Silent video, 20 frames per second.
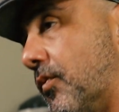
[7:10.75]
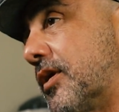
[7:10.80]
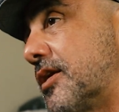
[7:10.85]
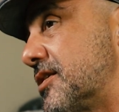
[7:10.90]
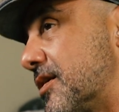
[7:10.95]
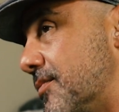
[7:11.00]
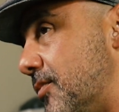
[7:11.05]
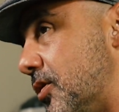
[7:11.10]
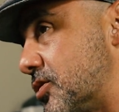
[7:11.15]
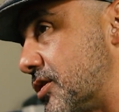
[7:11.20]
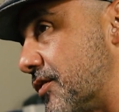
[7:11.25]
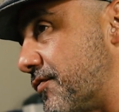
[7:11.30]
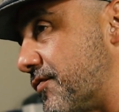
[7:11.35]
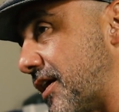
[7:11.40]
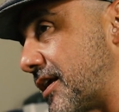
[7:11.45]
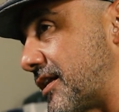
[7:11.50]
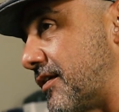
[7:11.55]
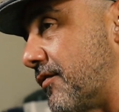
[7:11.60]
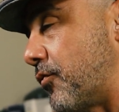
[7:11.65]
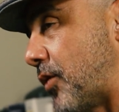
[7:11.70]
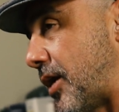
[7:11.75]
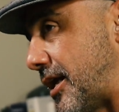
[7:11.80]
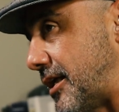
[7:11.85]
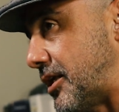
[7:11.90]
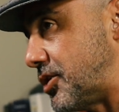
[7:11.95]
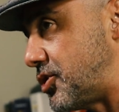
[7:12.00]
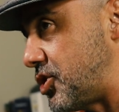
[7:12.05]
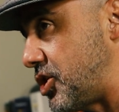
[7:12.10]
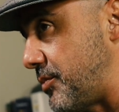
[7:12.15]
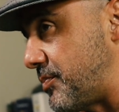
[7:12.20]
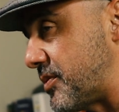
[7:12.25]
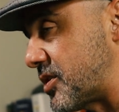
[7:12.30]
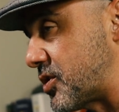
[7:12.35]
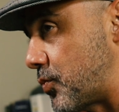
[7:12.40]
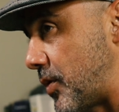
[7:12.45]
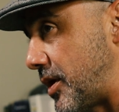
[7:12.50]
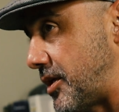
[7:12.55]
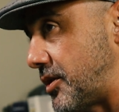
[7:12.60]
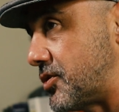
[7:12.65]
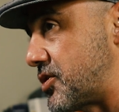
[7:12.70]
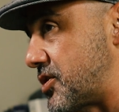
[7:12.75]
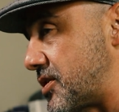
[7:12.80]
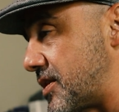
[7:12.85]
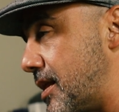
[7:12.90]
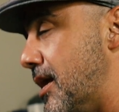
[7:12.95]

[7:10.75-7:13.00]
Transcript: What is the most effective way and the cheapest way to,